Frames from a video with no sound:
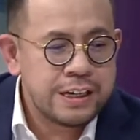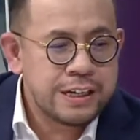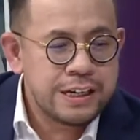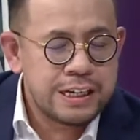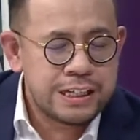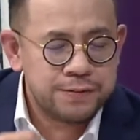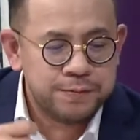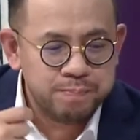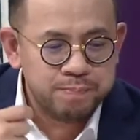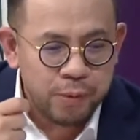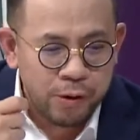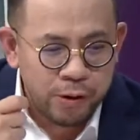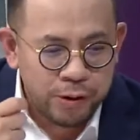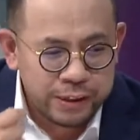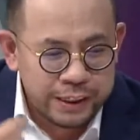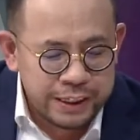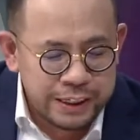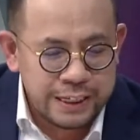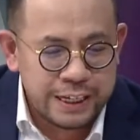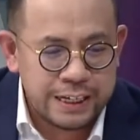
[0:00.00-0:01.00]
So I think it is
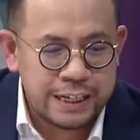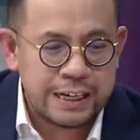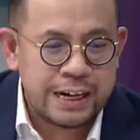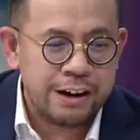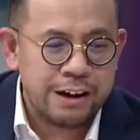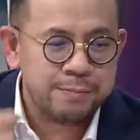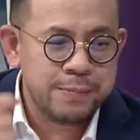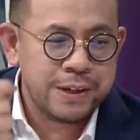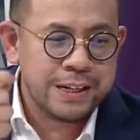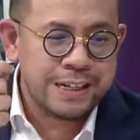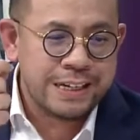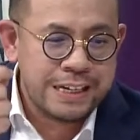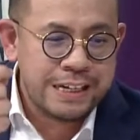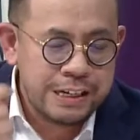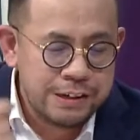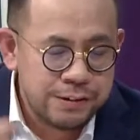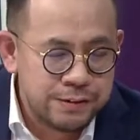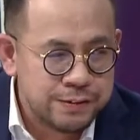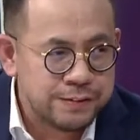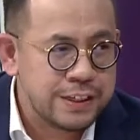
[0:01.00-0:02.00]
important that the
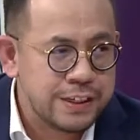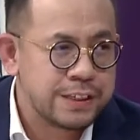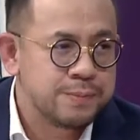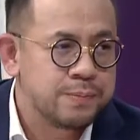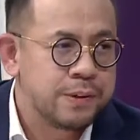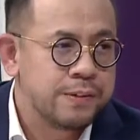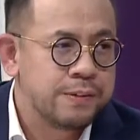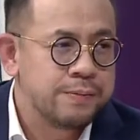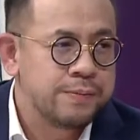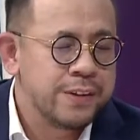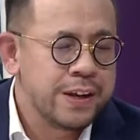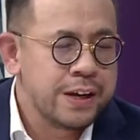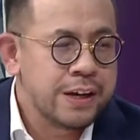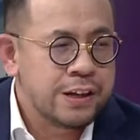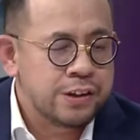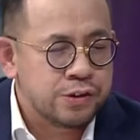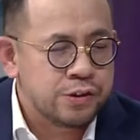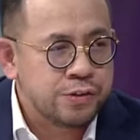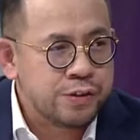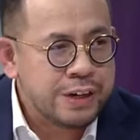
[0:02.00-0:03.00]
government deals with this problem
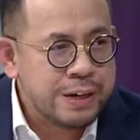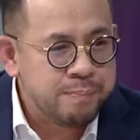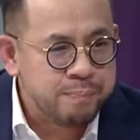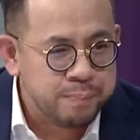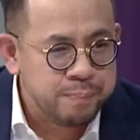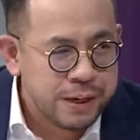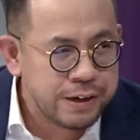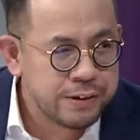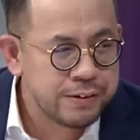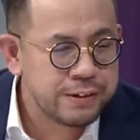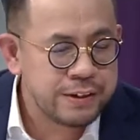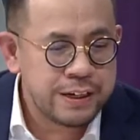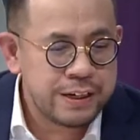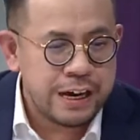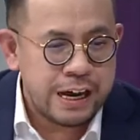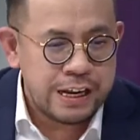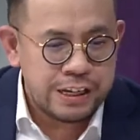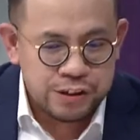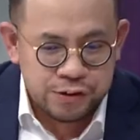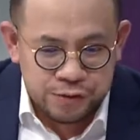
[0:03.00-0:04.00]
to rebuild
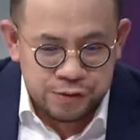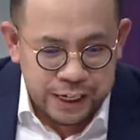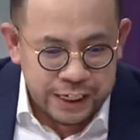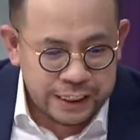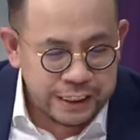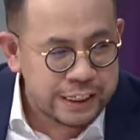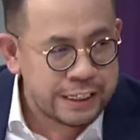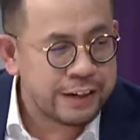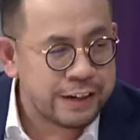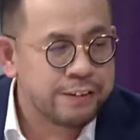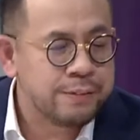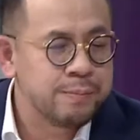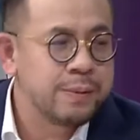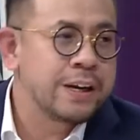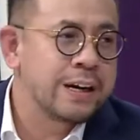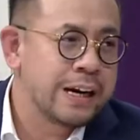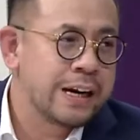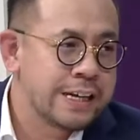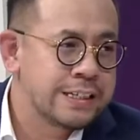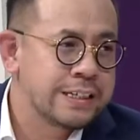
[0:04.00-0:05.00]
and strengthen
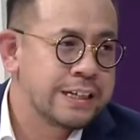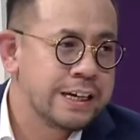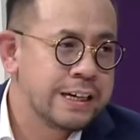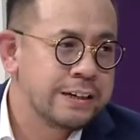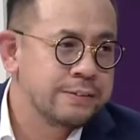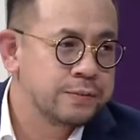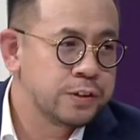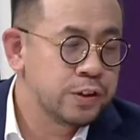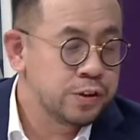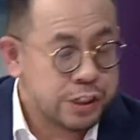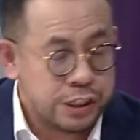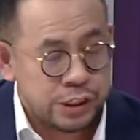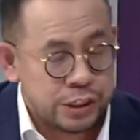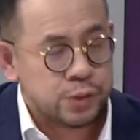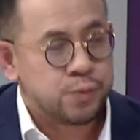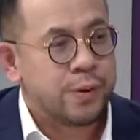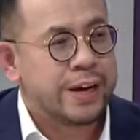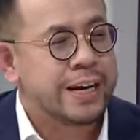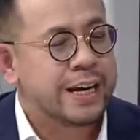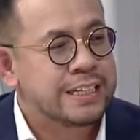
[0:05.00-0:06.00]
our middle class again. So
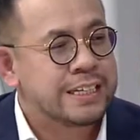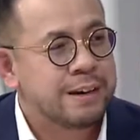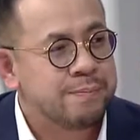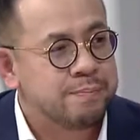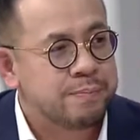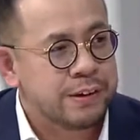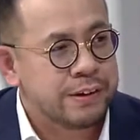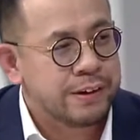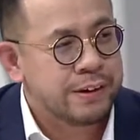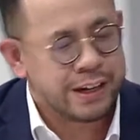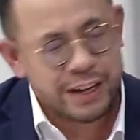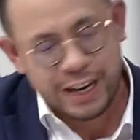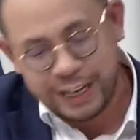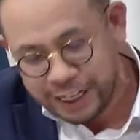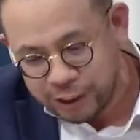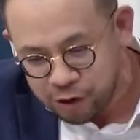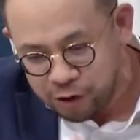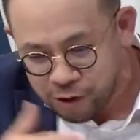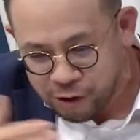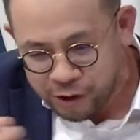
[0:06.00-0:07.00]
this is one example.
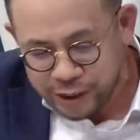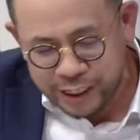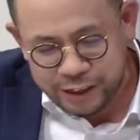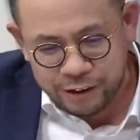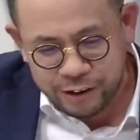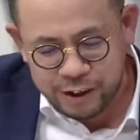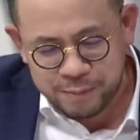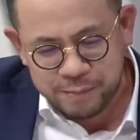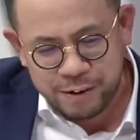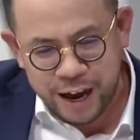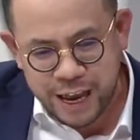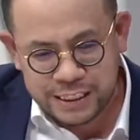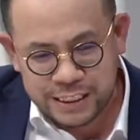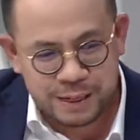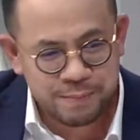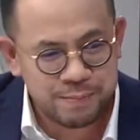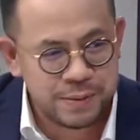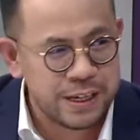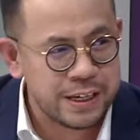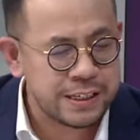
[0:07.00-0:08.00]
And mm. I hmm. can go on and on
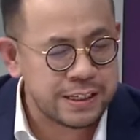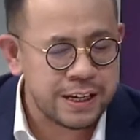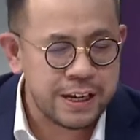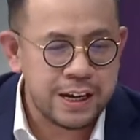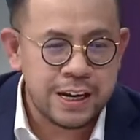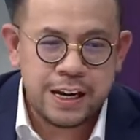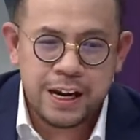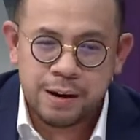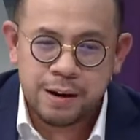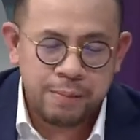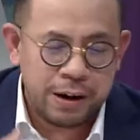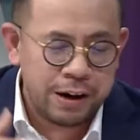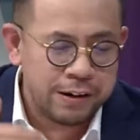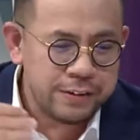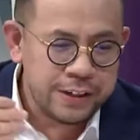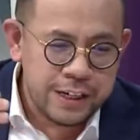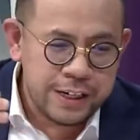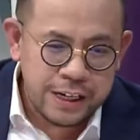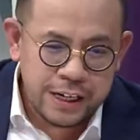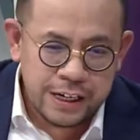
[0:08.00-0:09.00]
about SMEs,
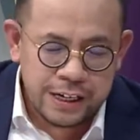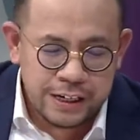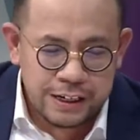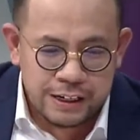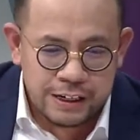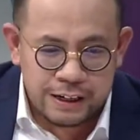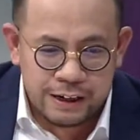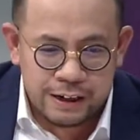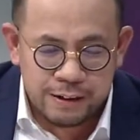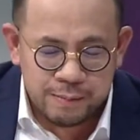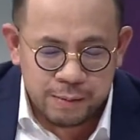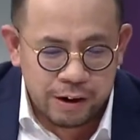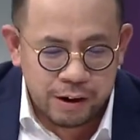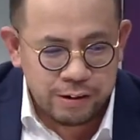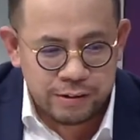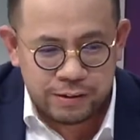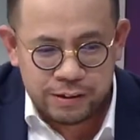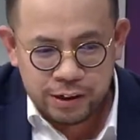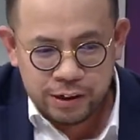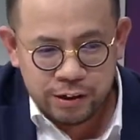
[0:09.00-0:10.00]
about uh,
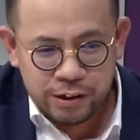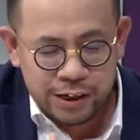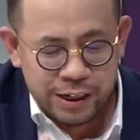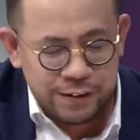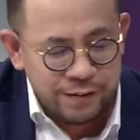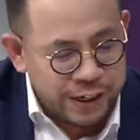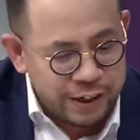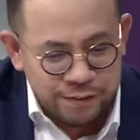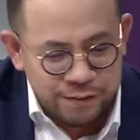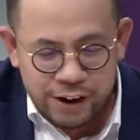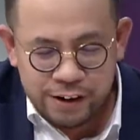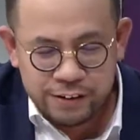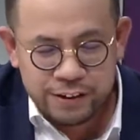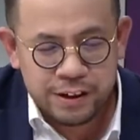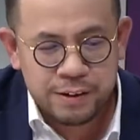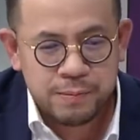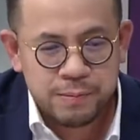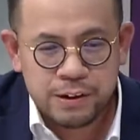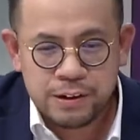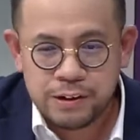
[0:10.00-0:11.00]
about you know even the
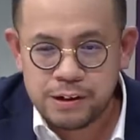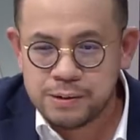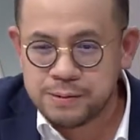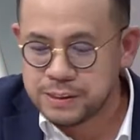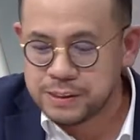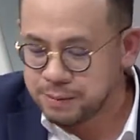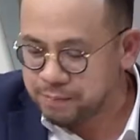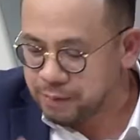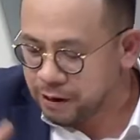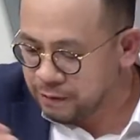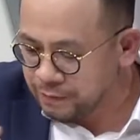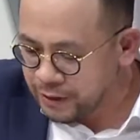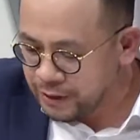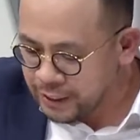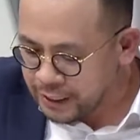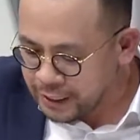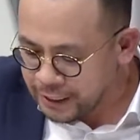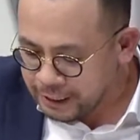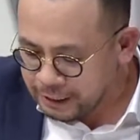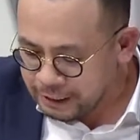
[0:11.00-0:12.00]
vulnerable groups,
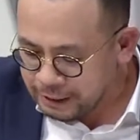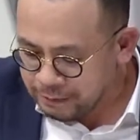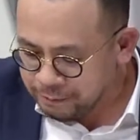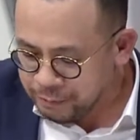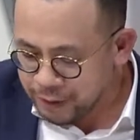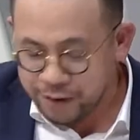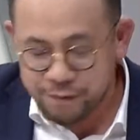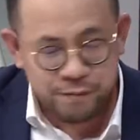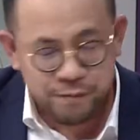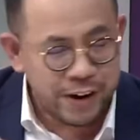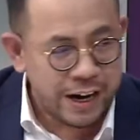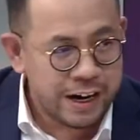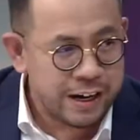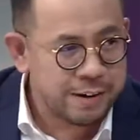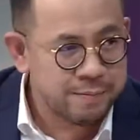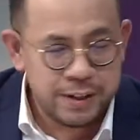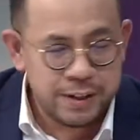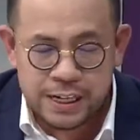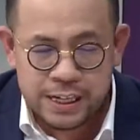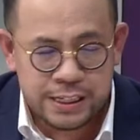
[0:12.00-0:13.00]
about uh,
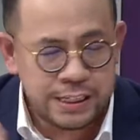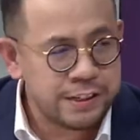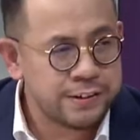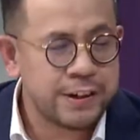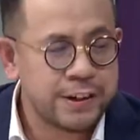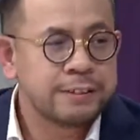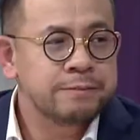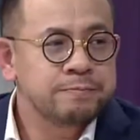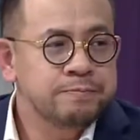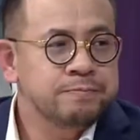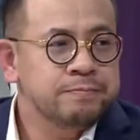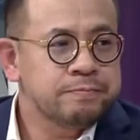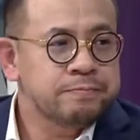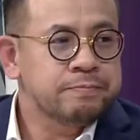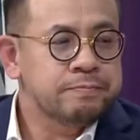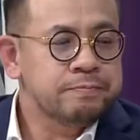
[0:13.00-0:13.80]
environment, etc.